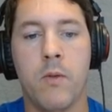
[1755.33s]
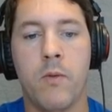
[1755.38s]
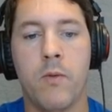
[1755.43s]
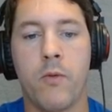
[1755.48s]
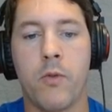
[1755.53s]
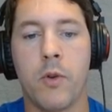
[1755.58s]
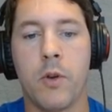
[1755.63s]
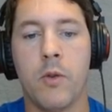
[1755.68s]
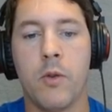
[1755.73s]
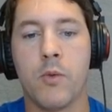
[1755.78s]

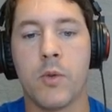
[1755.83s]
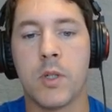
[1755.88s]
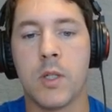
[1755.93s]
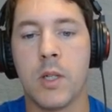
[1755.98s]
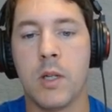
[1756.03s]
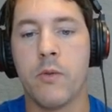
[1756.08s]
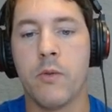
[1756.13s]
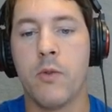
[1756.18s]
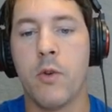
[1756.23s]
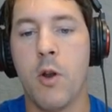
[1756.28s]
for ye
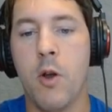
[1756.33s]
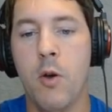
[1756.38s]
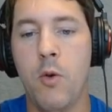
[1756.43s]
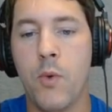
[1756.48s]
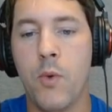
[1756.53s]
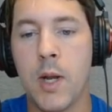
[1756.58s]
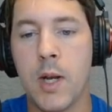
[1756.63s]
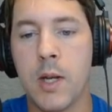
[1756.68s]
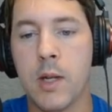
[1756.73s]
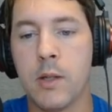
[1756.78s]
receive no
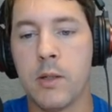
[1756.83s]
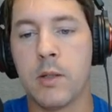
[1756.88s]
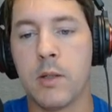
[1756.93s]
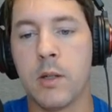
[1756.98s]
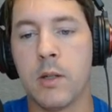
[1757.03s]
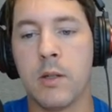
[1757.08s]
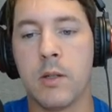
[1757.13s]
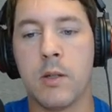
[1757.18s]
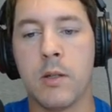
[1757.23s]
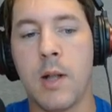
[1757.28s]
witness
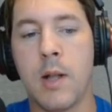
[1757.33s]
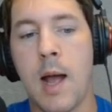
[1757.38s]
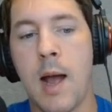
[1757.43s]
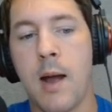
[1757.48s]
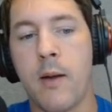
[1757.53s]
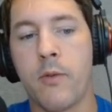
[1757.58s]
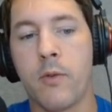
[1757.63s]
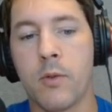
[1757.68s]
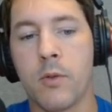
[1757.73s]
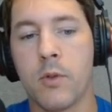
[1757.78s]
until
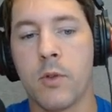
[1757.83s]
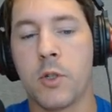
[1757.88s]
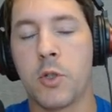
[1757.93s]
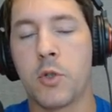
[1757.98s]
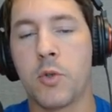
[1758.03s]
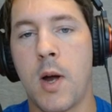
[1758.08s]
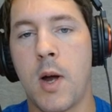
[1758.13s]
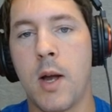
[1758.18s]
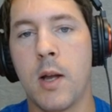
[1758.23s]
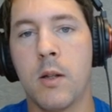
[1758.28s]
after the
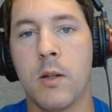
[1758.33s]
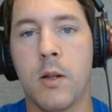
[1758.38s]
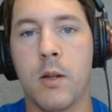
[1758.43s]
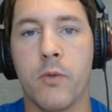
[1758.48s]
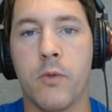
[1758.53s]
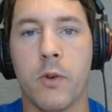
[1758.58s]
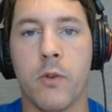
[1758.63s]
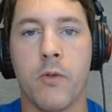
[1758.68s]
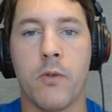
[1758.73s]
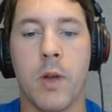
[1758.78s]
trial
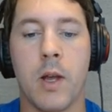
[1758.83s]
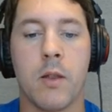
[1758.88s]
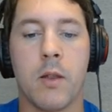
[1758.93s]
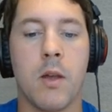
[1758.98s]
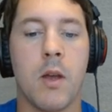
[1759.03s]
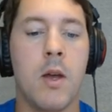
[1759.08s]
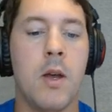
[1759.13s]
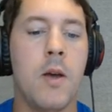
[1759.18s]
of your faith.